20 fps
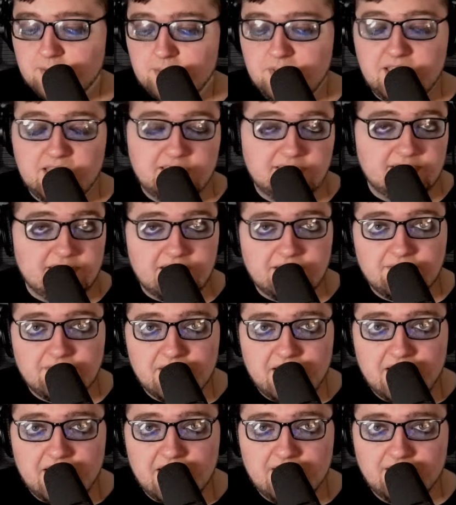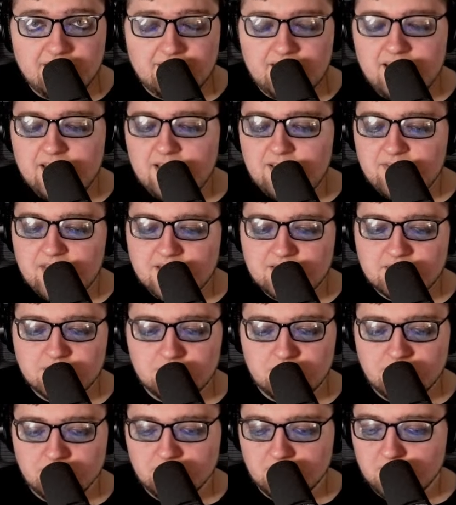PC fans, any of that
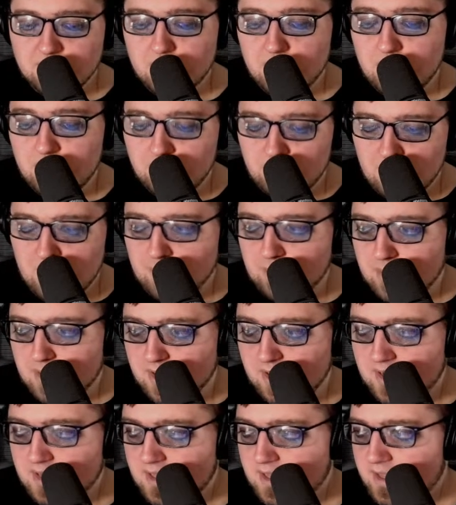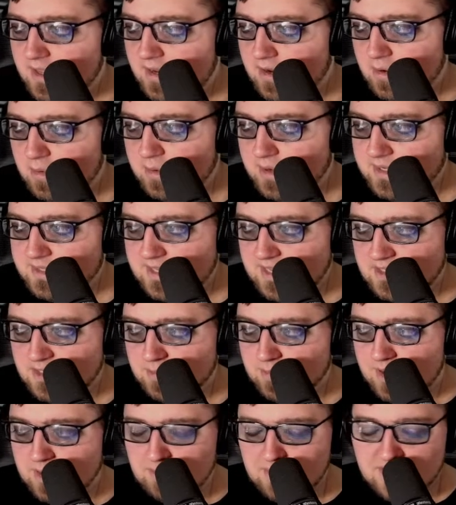sort of low rumble noise that
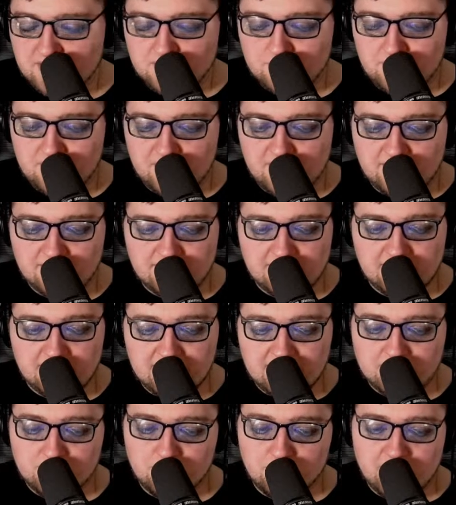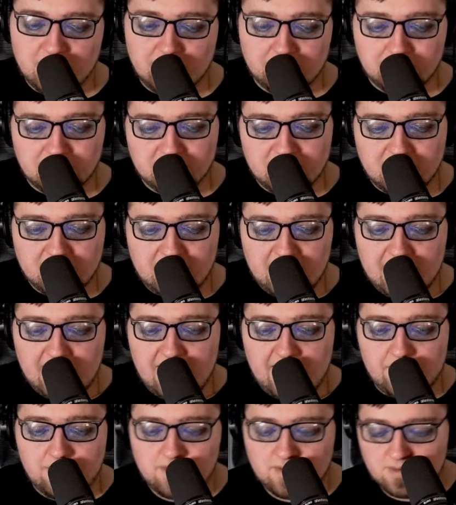you might be experiencing, this will help to cut that out.